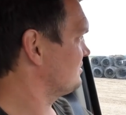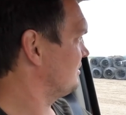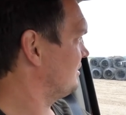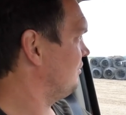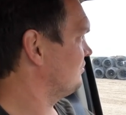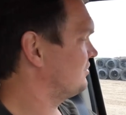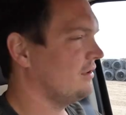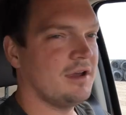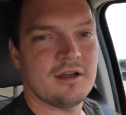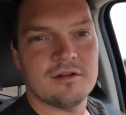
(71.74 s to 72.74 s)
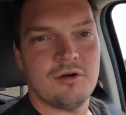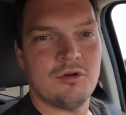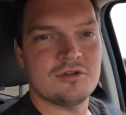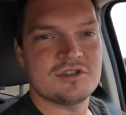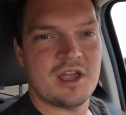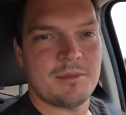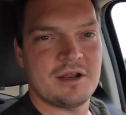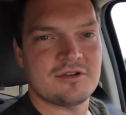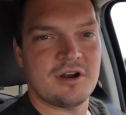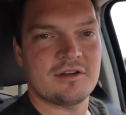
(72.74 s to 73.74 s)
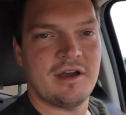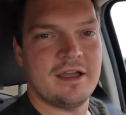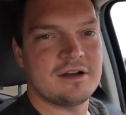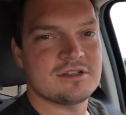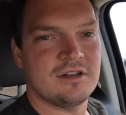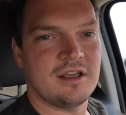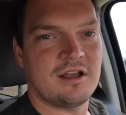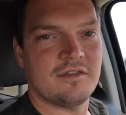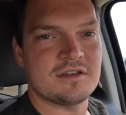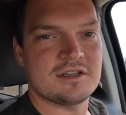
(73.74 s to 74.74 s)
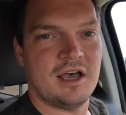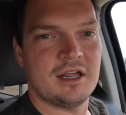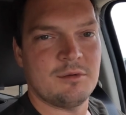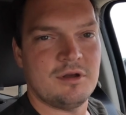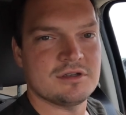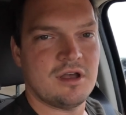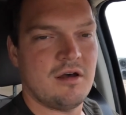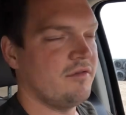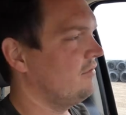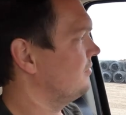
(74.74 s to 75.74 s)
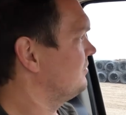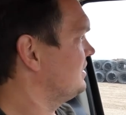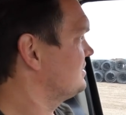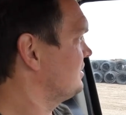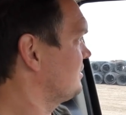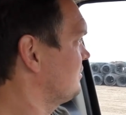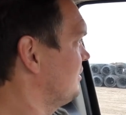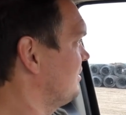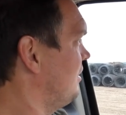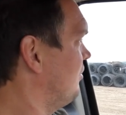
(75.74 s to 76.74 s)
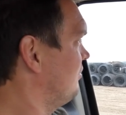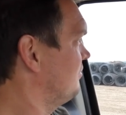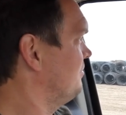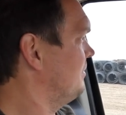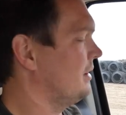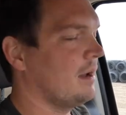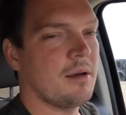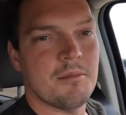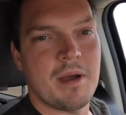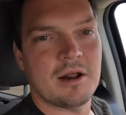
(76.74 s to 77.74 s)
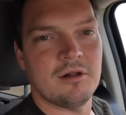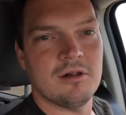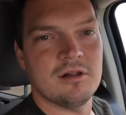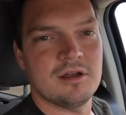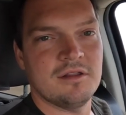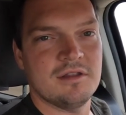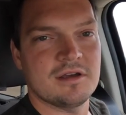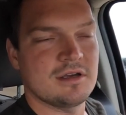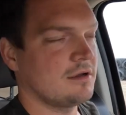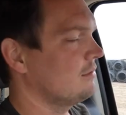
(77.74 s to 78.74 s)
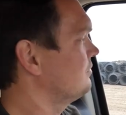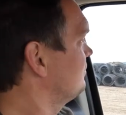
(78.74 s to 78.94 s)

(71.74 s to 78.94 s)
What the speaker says: they're old semi-truck tires, and they cut the sidewalls off of them. These are without metal in the